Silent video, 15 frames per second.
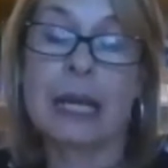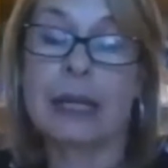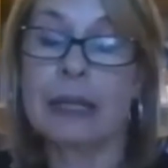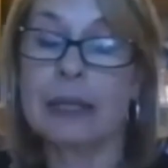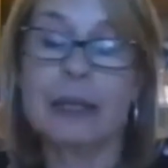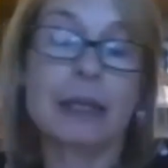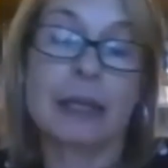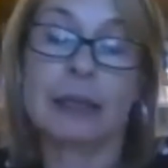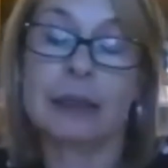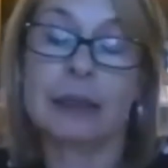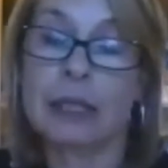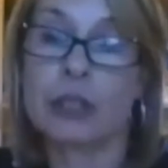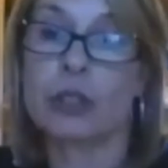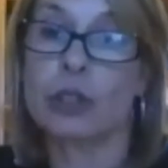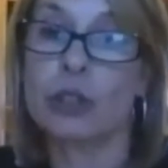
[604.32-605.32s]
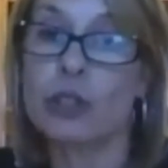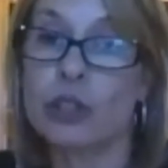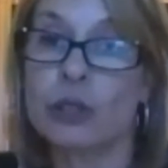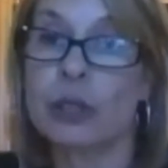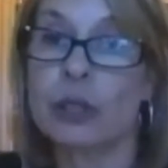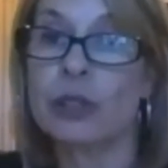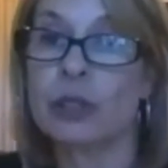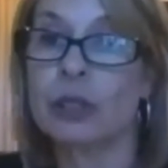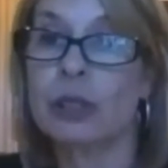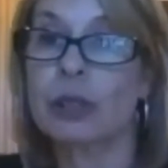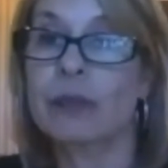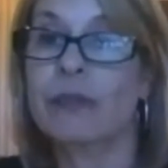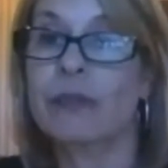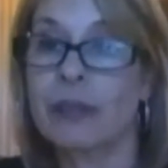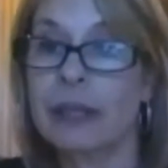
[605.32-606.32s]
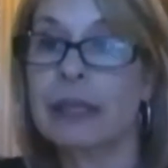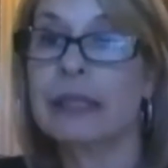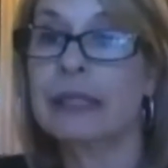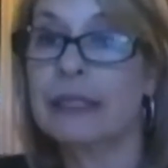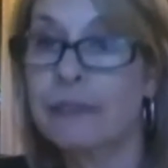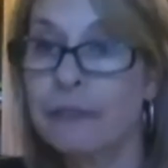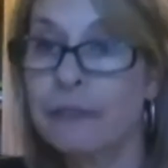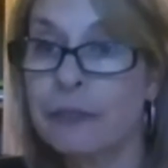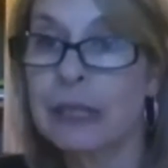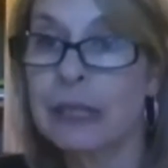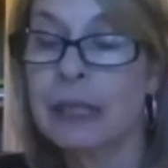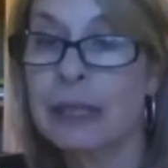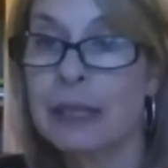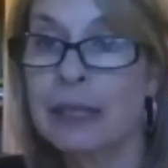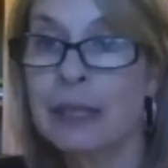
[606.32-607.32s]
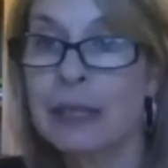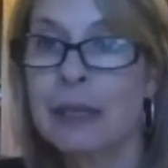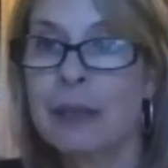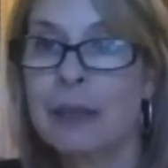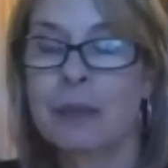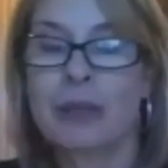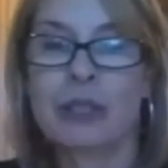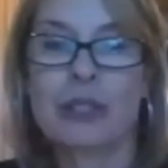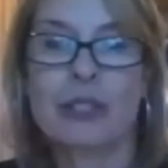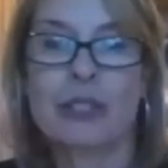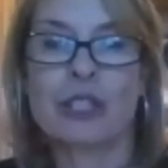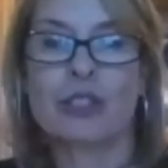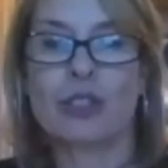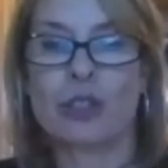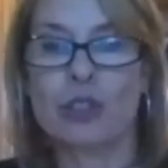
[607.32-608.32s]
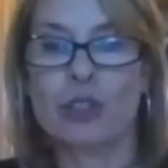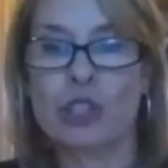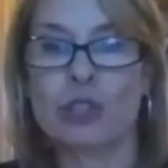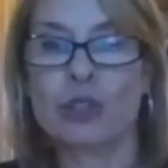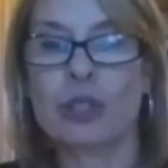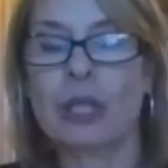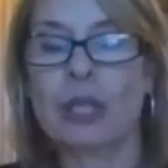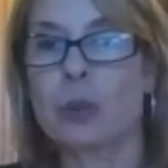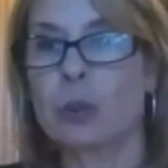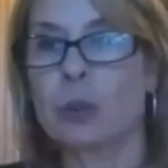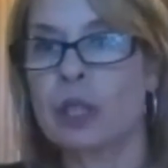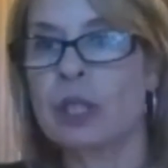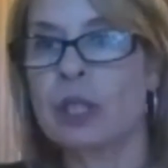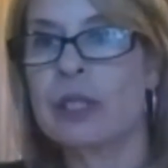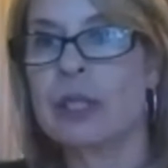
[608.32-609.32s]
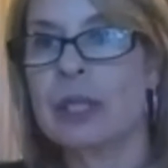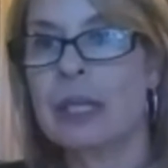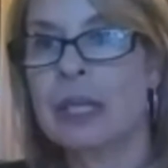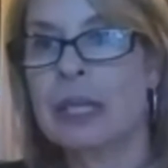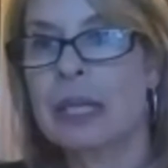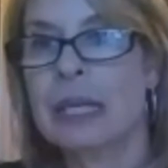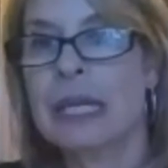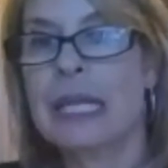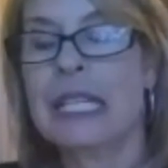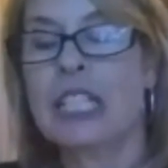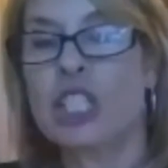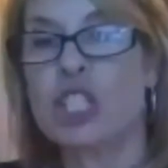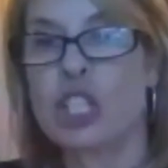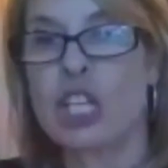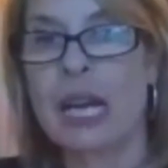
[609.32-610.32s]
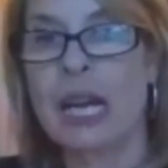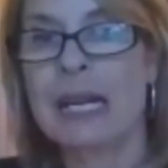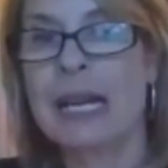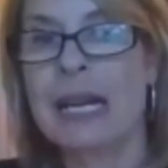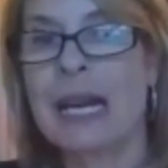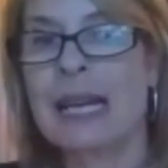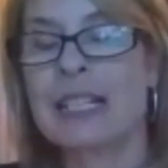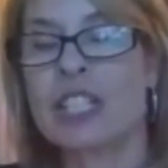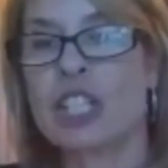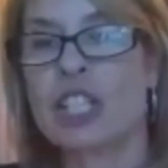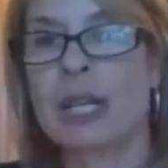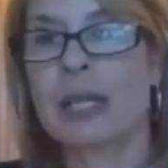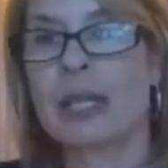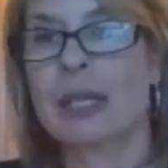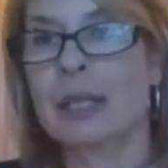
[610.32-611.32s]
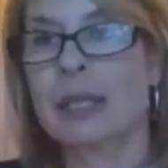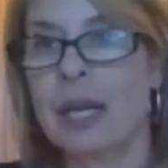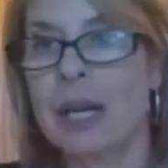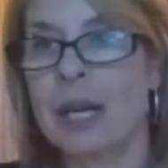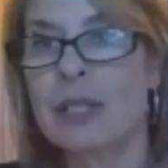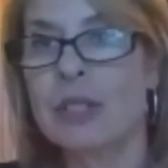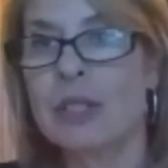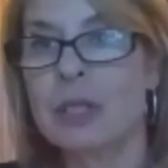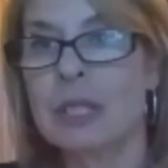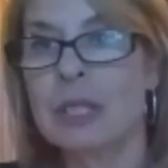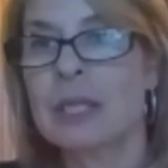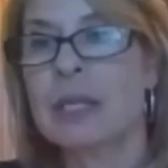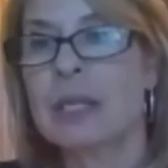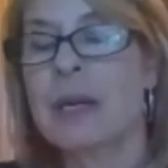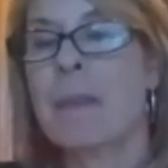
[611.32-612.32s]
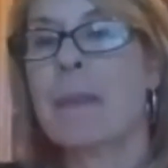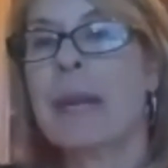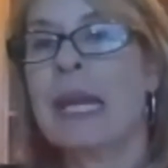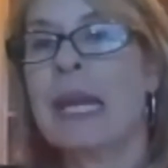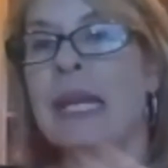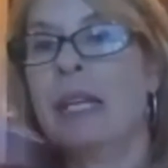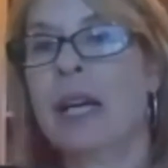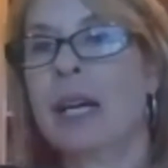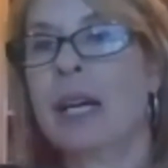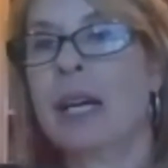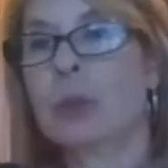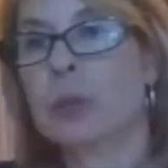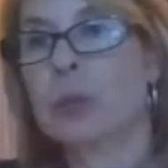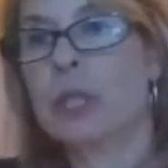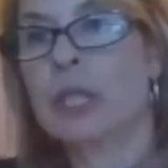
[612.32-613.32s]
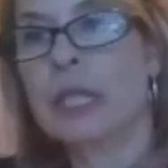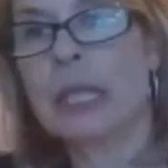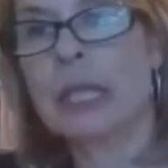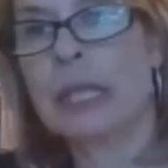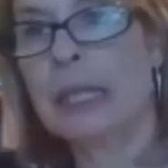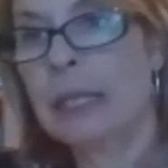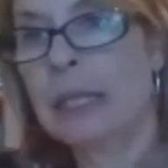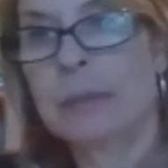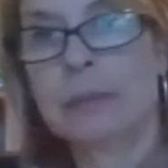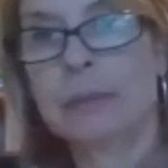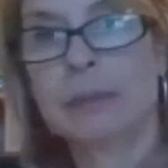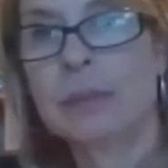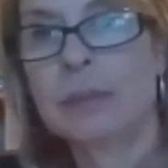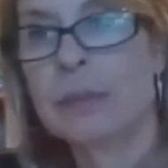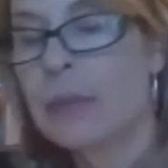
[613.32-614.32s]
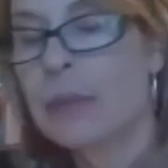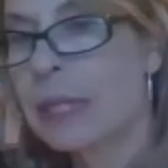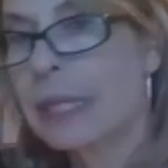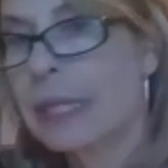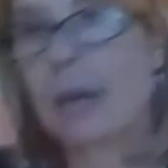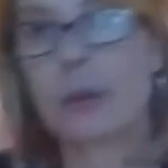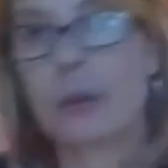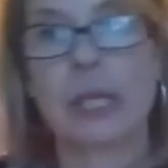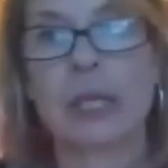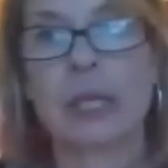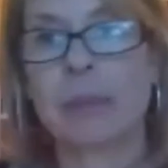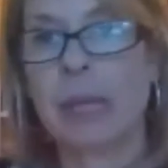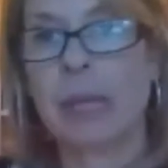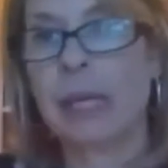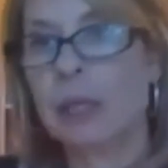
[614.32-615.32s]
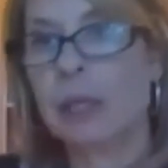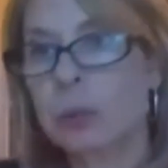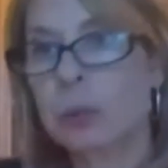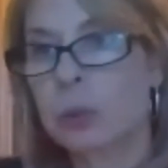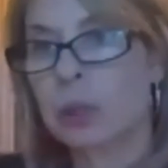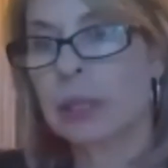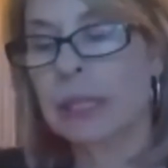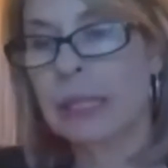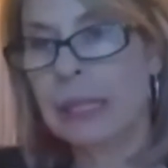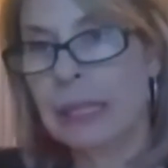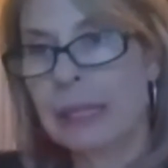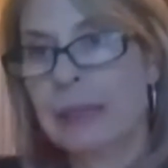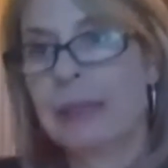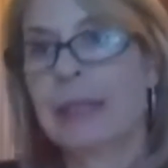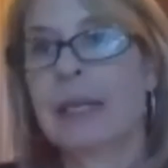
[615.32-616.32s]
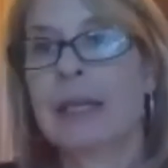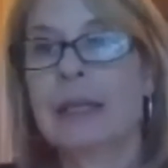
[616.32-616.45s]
is the solution is going to look very different, because the solution that works in China at China cost may not work in Saudi, may not work in India.